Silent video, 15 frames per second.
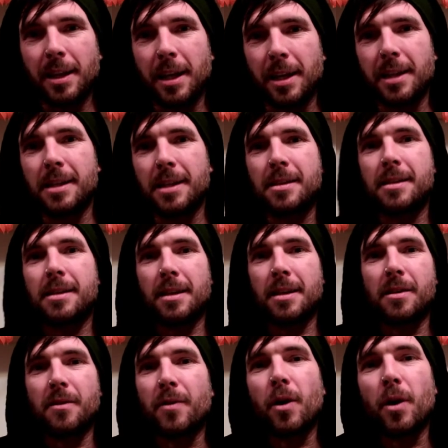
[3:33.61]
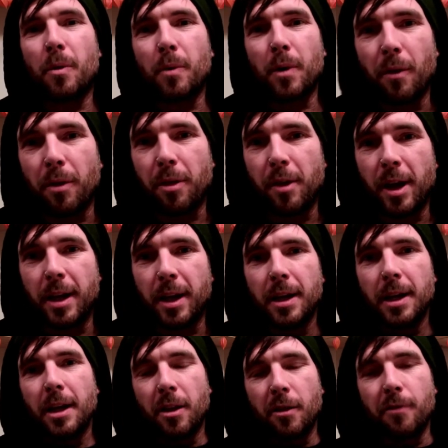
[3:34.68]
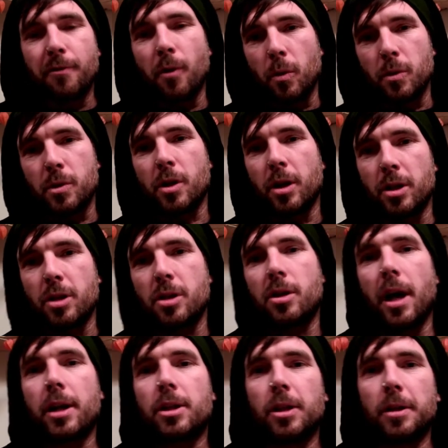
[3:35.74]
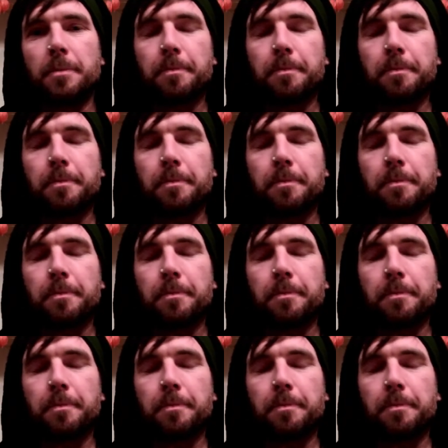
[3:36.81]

Like it's a very real thing. The phones are a distraction.